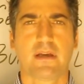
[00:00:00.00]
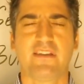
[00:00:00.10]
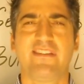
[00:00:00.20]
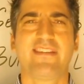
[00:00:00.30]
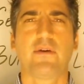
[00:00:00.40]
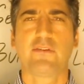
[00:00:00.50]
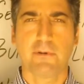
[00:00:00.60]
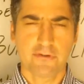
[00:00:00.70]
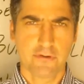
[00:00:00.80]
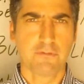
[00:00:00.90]
Guys, this is how I
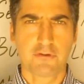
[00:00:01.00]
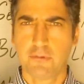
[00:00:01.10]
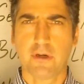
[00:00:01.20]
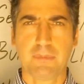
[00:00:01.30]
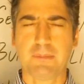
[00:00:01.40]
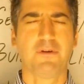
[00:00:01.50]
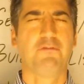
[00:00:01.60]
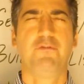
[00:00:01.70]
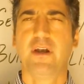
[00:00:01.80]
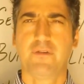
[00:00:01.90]
sponsored over 200
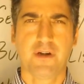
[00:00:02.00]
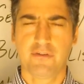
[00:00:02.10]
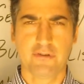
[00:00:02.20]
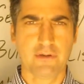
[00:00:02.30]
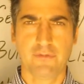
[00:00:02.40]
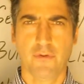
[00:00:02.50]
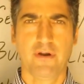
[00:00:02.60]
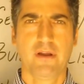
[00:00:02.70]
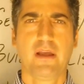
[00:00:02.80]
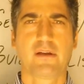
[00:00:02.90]
people. Very, very
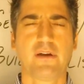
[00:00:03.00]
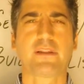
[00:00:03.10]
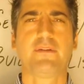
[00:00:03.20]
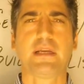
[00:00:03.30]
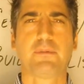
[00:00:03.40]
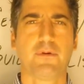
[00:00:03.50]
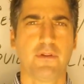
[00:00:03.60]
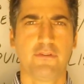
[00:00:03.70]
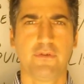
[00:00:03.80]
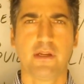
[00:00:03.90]
straightforward. Click the link
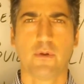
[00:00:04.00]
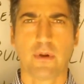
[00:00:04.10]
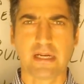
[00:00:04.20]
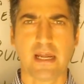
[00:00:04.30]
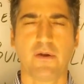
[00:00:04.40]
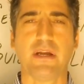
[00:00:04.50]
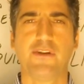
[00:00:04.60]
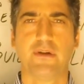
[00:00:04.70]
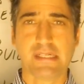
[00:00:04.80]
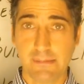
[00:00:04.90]
below this video right now.
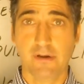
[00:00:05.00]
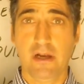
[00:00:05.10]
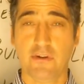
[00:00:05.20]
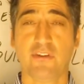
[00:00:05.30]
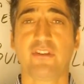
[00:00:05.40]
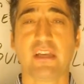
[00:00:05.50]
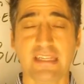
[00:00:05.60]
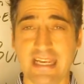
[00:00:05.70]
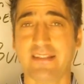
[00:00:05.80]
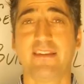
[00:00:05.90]
and your email address.
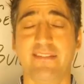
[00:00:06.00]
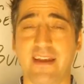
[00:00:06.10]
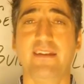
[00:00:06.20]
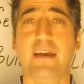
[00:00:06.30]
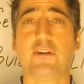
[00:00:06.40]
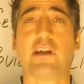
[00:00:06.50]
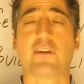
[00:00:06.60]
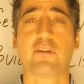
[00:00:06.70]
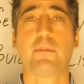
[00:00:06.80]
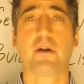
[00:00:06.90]
Get this 10-day
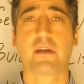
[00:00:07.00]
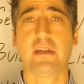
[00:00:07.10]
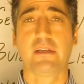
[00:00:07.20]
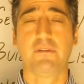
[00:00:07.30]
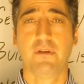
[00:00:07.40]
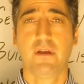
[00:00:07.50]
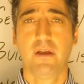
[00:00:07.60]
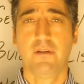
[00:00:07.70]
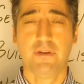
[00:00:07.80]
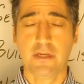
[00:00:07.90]
attraction marketing
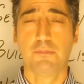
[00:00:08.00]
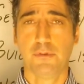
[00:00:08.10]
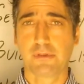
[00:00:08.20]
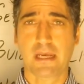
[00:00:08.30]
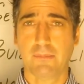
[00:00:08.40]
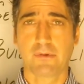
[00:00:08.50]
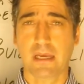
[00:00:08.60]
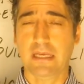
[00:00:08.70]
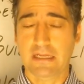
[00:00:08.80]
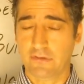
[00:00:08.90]
video bootcamp.
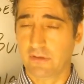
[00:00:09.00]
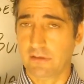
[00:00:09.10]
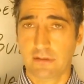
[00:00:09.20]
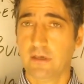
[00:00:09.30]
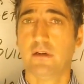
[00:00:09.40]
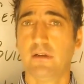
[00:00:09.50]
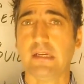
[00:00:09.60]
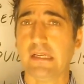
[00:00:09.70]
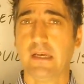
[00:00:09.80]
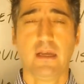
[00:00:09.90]
Okay, it is
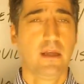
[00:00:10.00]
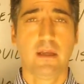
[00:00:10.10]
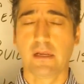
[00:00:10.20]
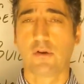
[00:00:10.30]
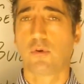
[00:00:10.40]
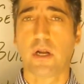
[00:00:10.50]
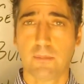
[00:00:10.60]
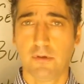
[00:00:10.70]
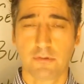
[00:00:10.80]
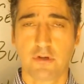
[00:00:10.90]
literally
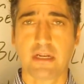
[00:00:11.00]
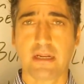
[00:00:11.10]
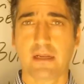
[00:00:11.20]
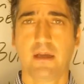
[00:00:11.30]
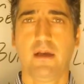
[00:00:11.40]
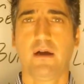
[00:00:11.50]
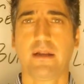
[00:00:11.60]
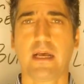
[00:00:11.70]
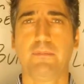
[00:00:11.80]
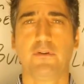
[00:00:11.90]
incredible training
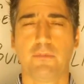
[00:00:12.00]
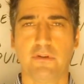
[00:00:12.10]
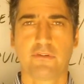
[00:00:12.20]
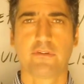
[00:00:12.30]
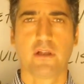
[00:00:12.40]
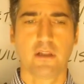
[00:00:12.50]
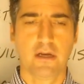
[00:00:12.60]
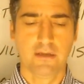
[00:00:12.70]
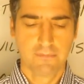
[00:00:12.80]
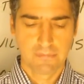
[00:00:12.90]
on how to build your business
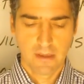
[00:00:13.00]
online.